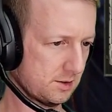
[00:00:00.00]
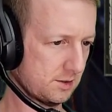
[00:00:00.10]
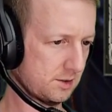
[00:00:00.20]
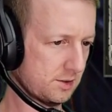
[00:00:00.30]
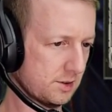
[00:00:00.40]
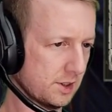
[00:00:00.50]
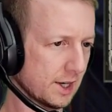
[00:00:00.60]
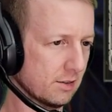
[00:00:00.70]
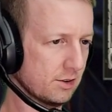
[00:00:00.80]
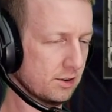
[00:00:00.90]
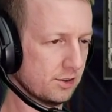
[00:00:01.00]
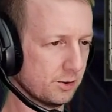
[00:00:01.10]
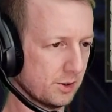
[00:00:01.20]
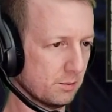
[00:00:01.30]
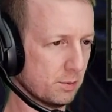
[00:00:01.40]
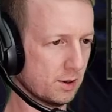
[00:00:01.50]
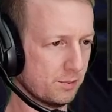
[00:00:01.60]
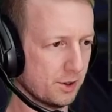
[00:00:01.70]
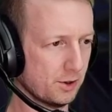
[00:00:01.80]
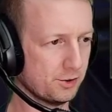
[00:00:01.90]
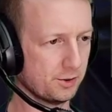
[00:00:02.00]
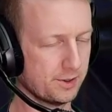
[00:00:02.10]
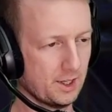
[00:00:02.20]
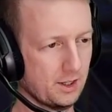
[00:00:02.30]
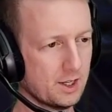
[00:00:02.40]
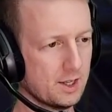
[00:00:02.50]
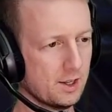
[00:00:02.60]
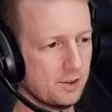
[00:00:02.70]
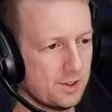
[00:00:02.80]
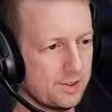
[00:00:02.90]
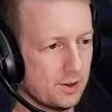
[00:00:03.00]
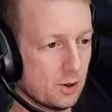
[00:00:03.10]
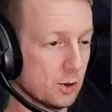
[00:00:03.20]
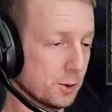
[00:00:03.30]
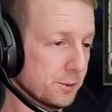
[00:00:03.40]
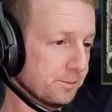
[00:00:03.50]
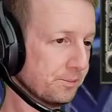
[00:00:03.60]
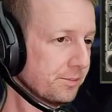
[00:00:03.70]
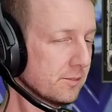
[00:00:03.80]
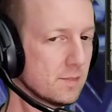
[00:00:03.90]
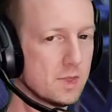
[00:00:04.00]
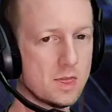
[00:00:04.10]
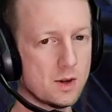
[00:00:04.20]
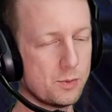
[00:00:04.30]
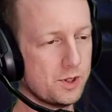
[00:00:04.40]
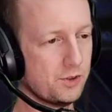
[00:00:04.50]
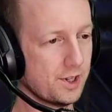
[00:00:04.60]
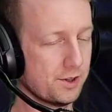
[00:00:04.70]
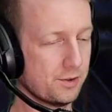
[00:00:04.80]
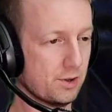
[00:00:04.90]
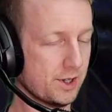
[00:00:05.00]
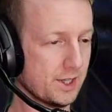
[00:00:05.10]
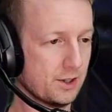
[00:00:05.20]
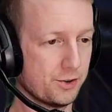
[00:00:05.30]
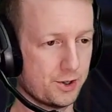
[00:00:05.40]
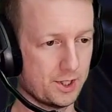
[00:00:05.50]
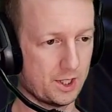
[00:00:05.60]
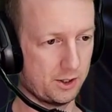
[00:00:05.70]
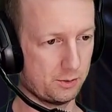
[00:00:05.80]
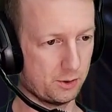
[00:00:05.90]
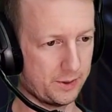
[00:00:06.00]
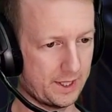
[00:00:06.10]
Skaven, just so we can pop those on the way in. So that's our core. We use that to fly in and try and kill what we